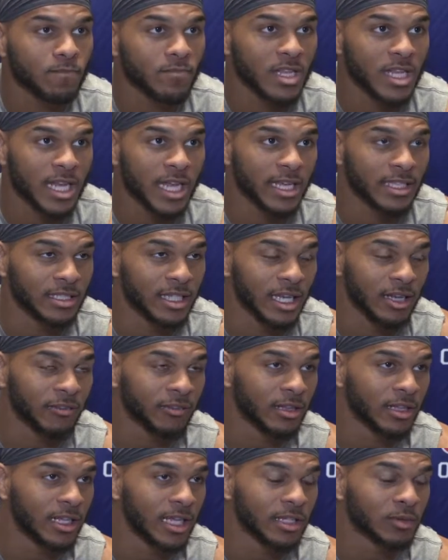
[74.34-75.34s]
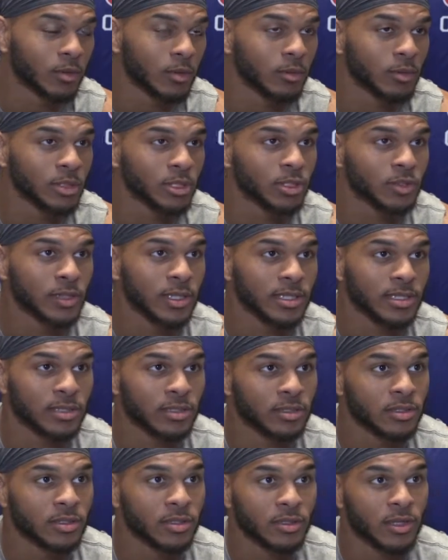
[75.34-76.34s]
Yeah, definitely. That's what we're
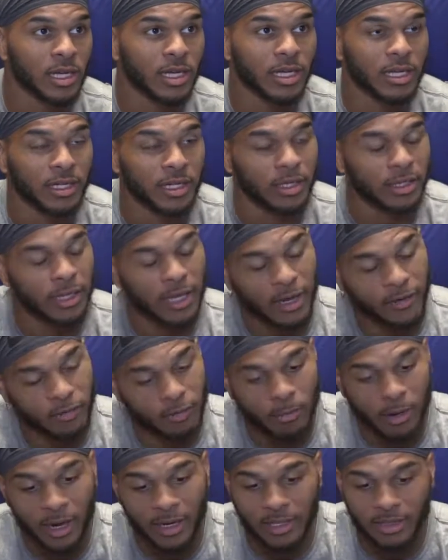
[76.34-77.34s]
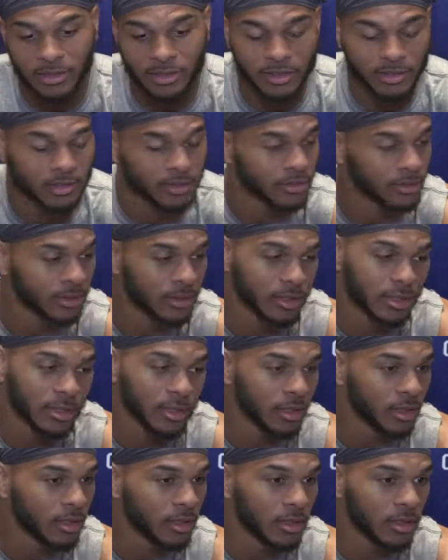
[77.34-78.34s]
stressing, you know. Everybody just,
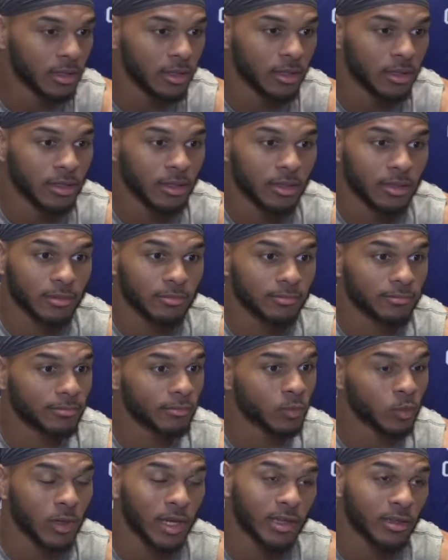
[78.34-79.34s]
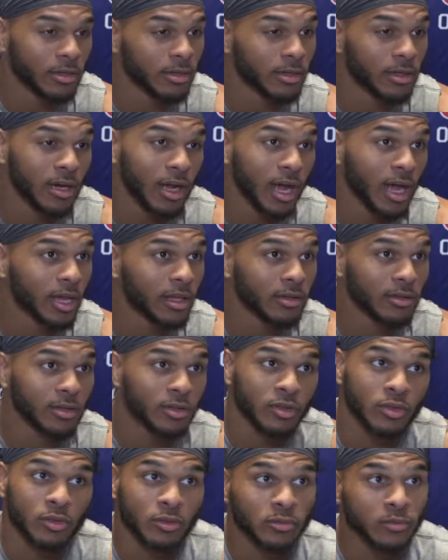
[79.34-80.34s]
whether or not
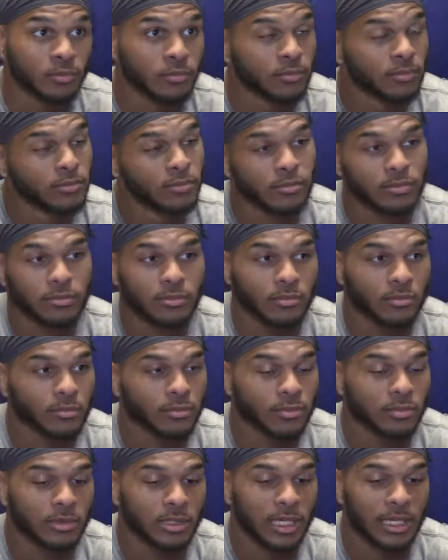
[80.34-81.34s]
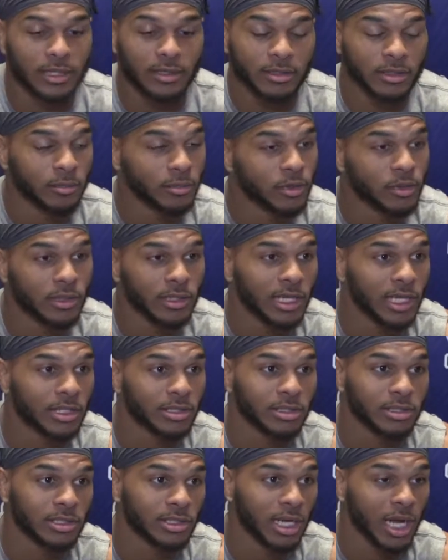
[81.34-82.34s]
you, like,
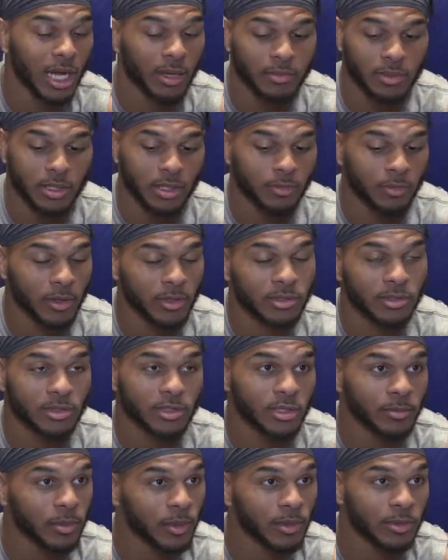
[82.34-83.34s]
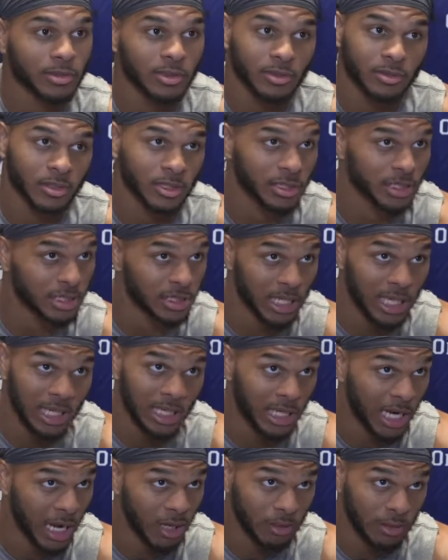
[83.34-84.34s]
communicate your job to the person you're supposed to, just
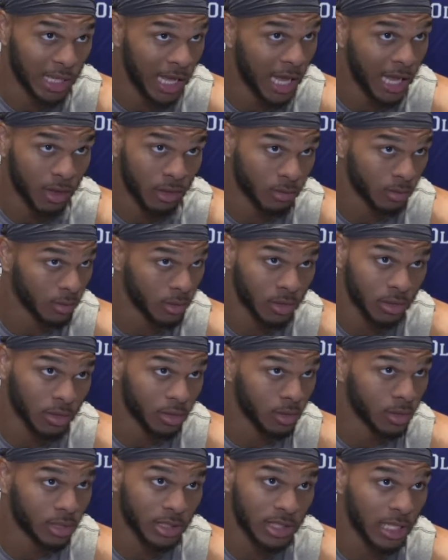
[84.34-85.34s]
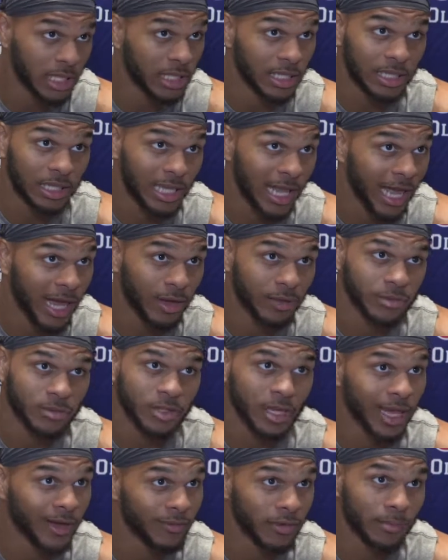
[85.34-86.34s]
yell it out loud. Yell it loud
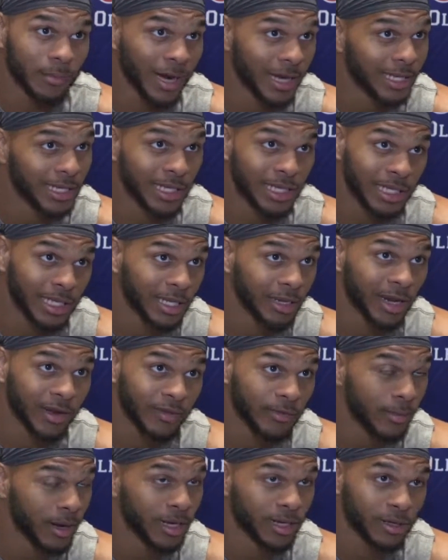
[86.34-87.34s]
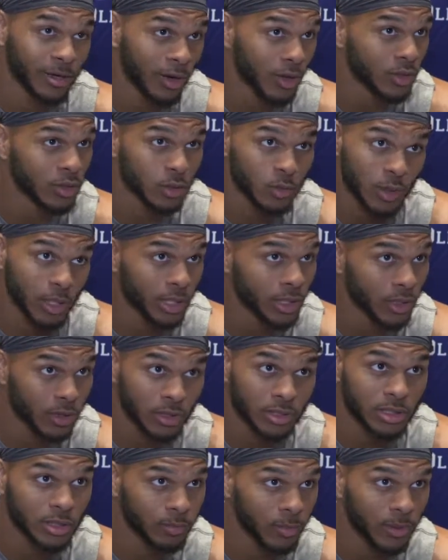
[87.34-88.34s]
so everybody can hear. Everybody knows what
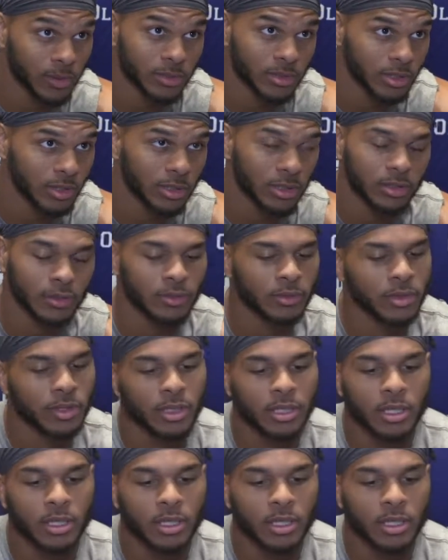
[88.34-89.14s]
you're supposed to do.